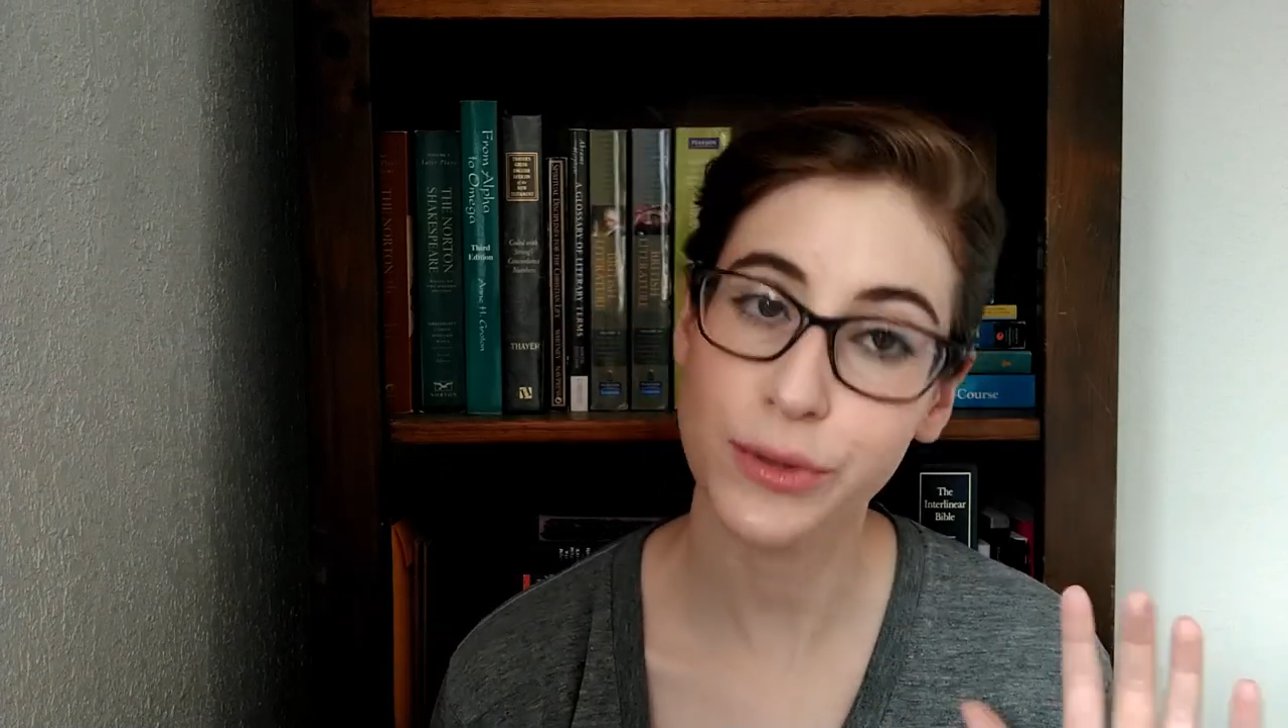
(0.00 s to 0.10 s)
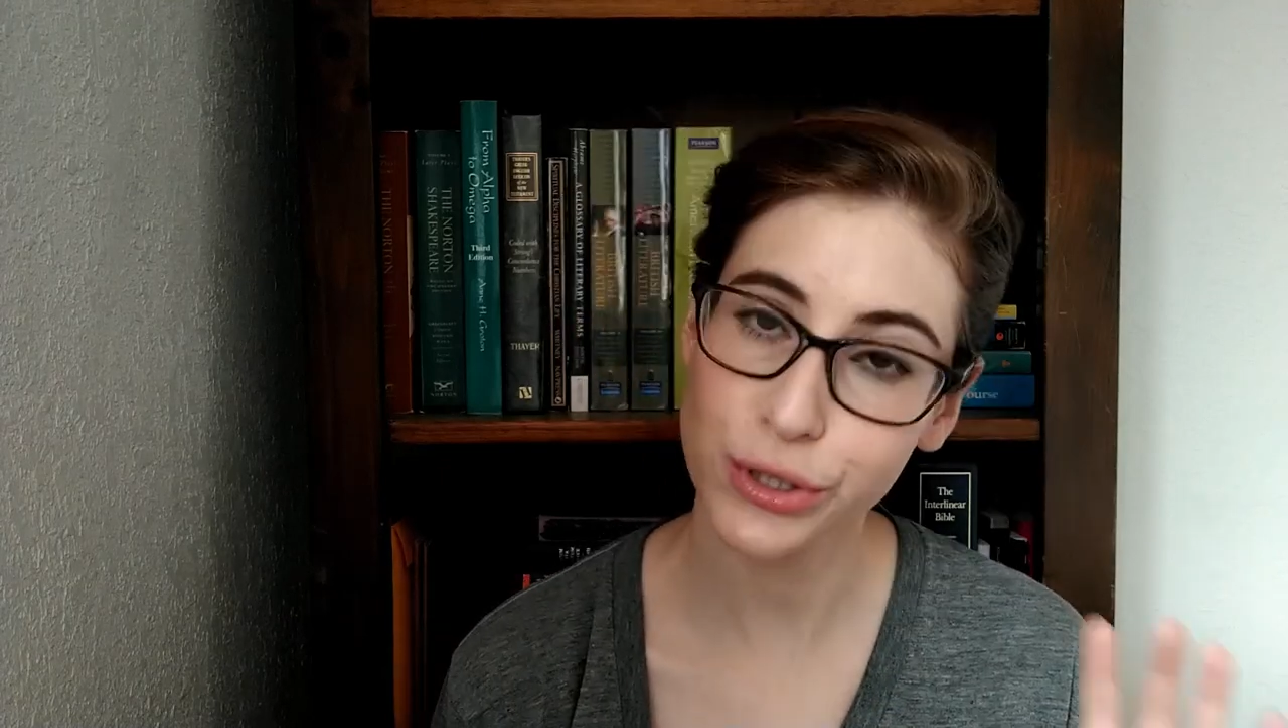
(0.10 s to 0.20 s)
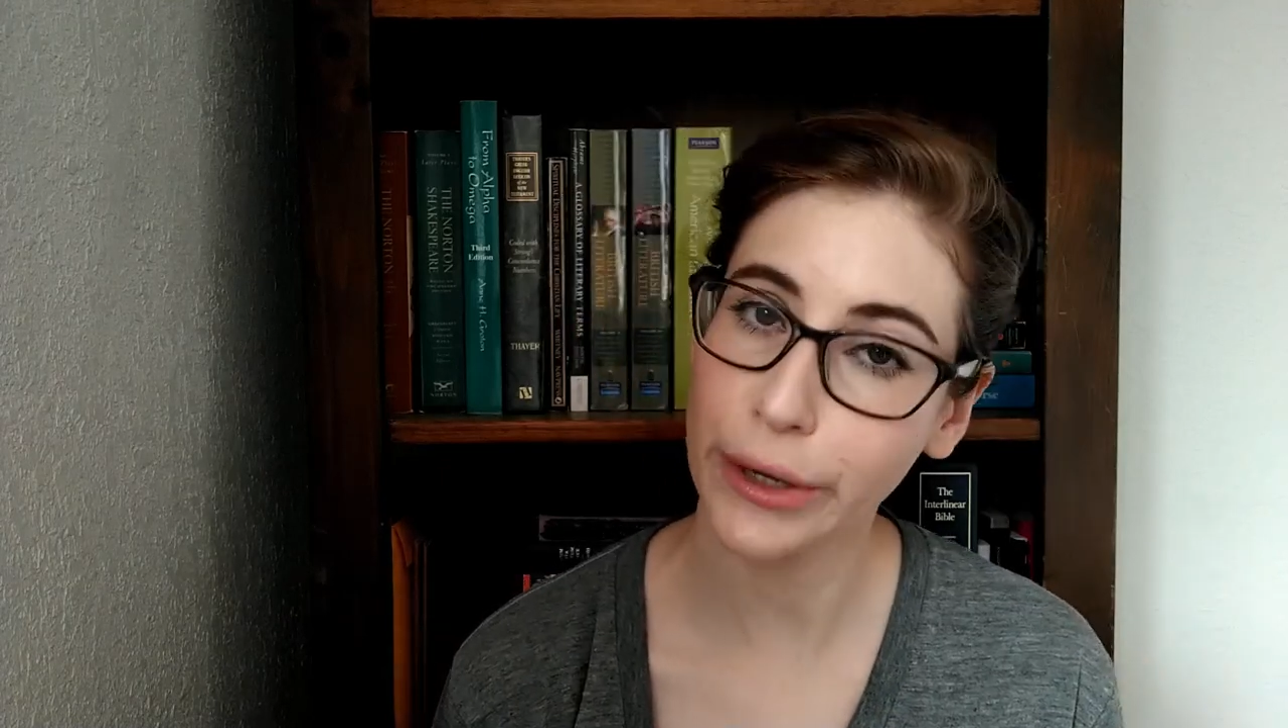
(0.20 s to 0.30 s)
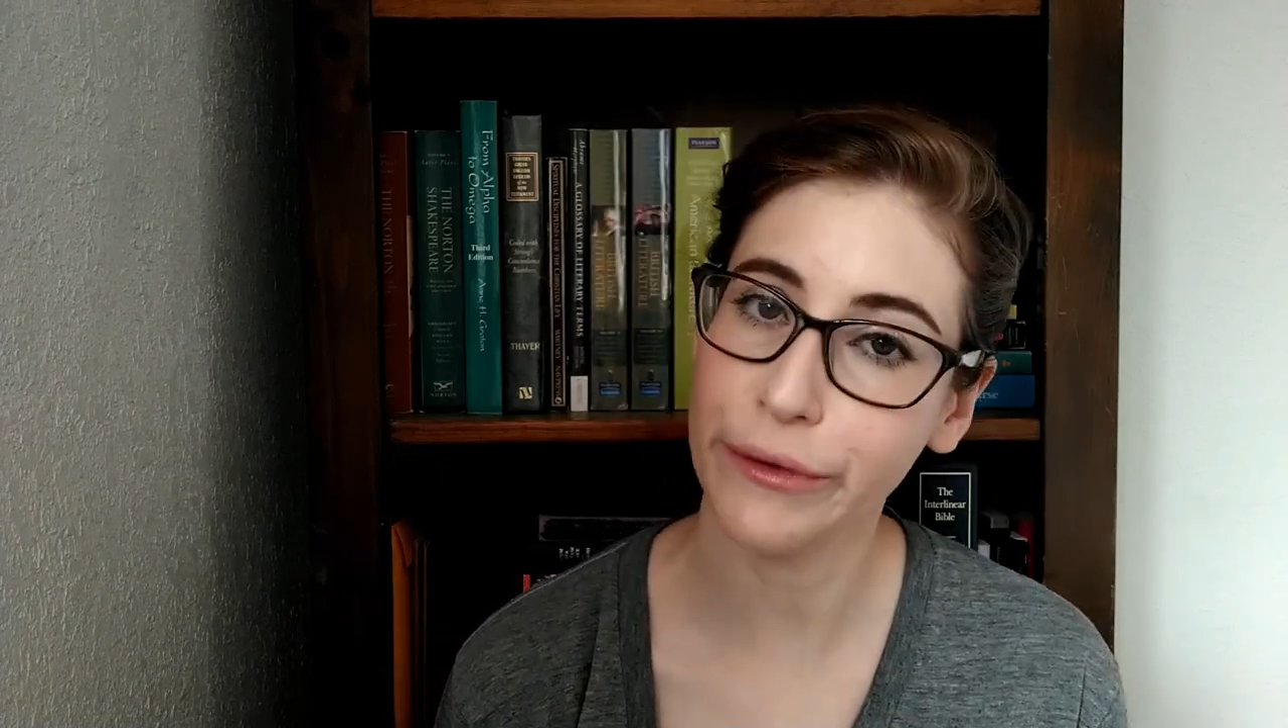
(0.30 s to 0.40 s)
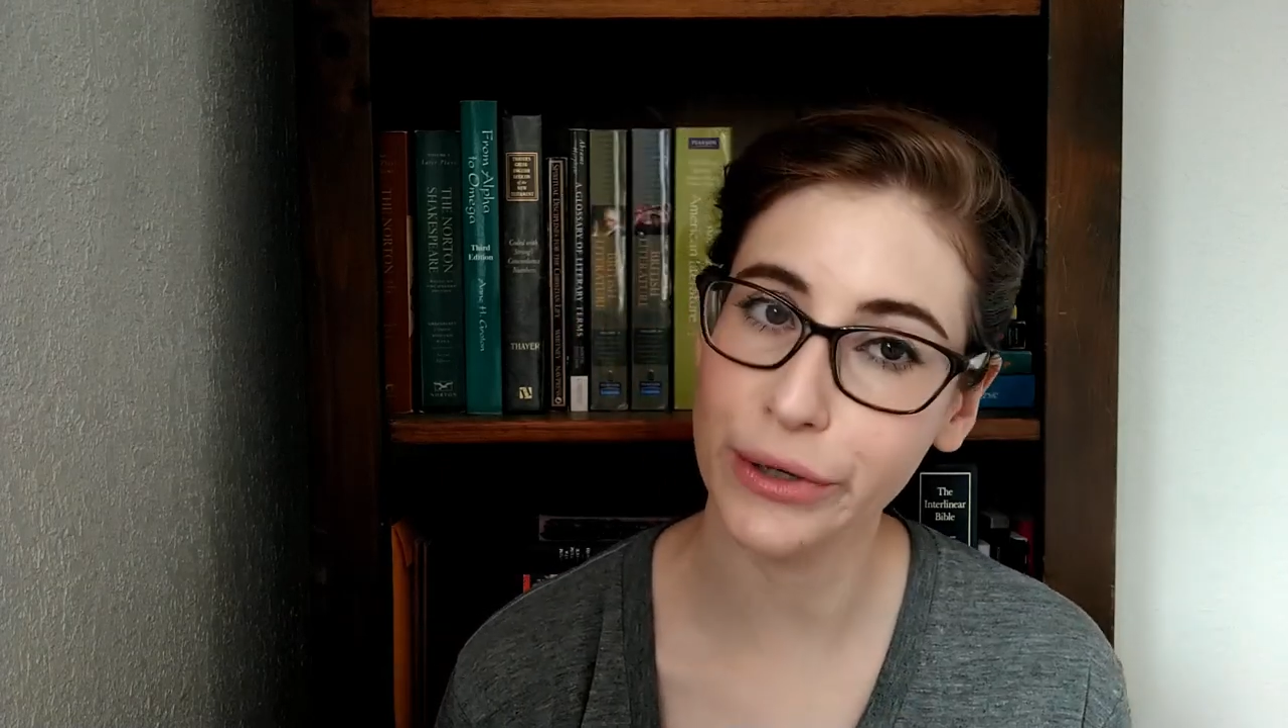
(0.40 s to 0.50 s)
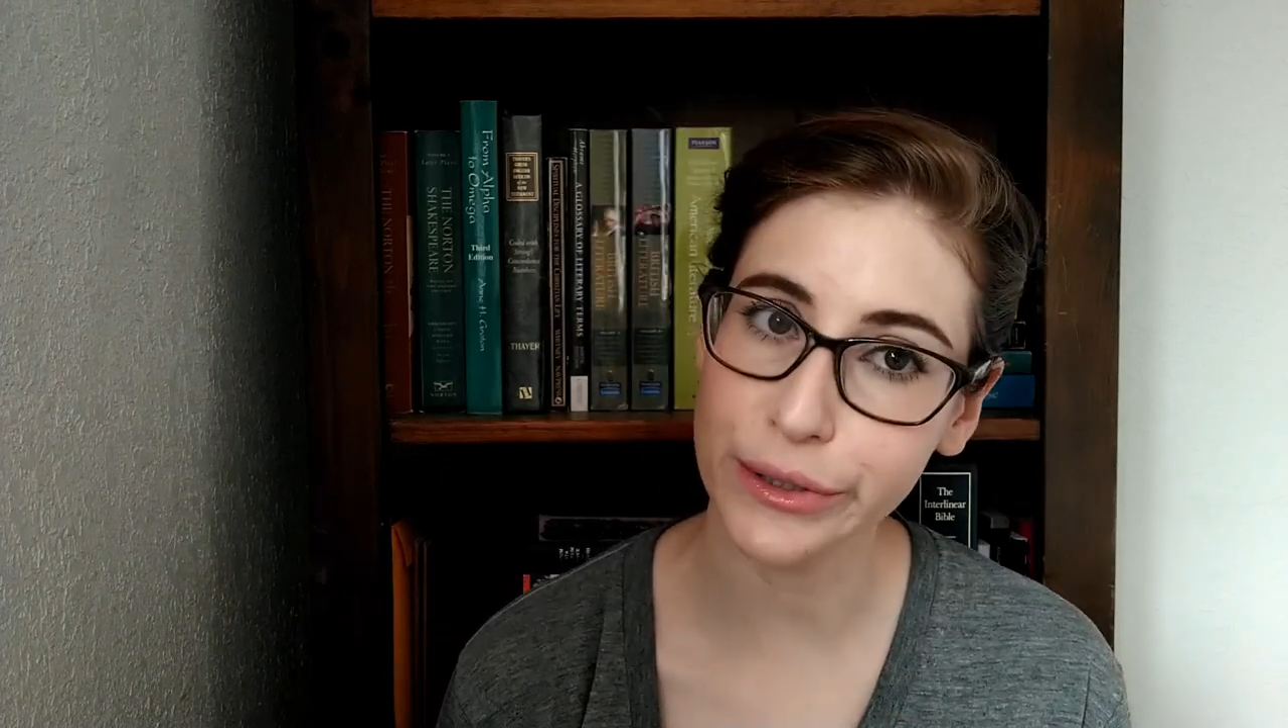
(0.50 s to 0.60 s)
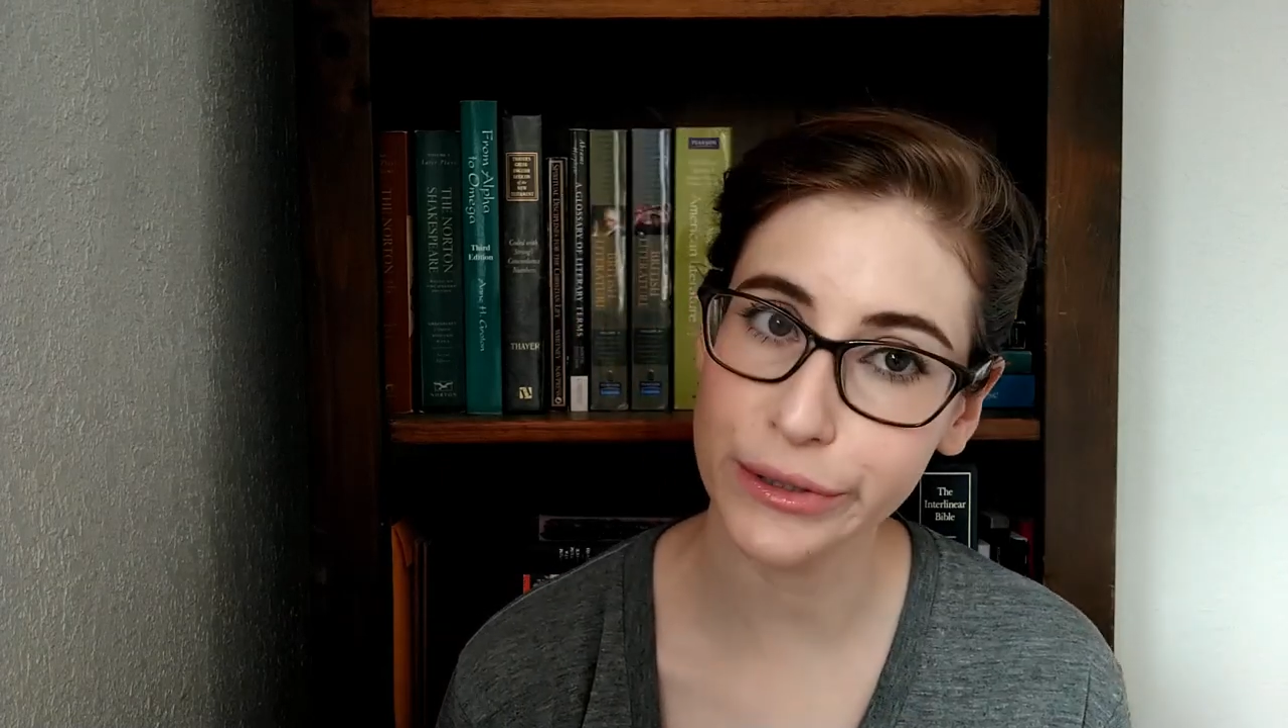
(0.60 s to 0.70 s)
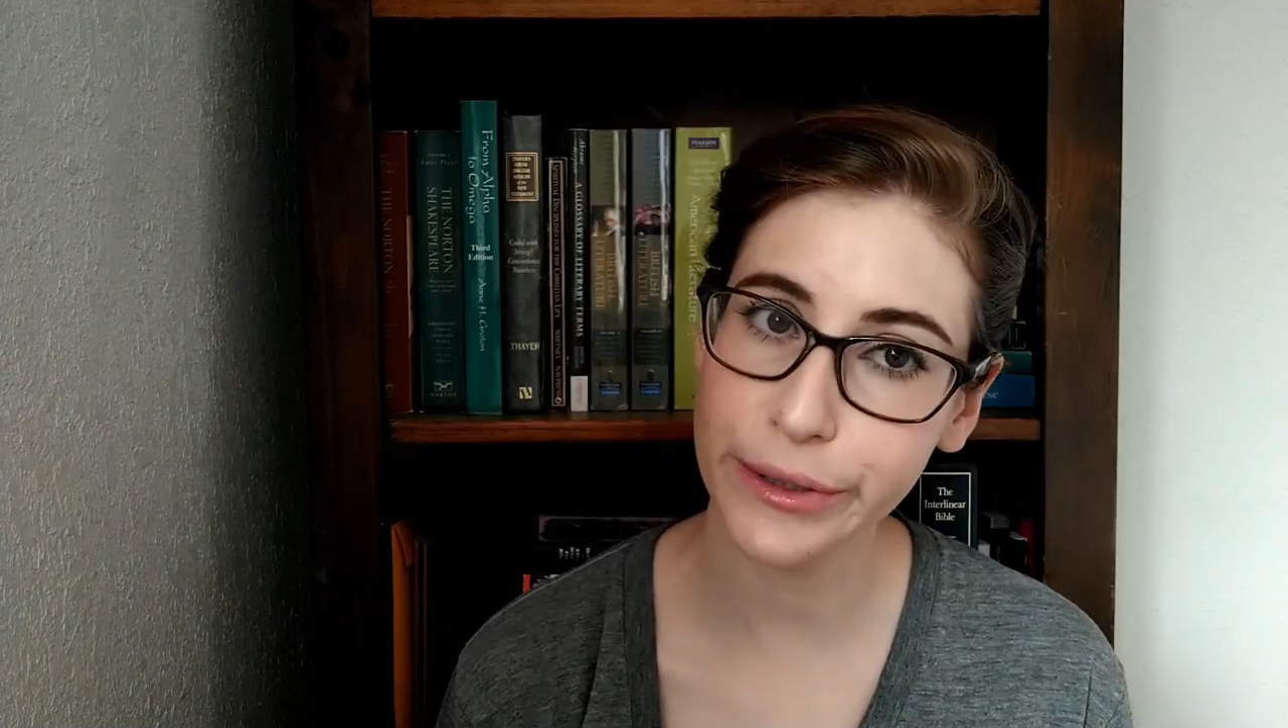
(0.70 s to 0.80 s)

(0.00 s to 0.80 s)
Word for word: which I have a hard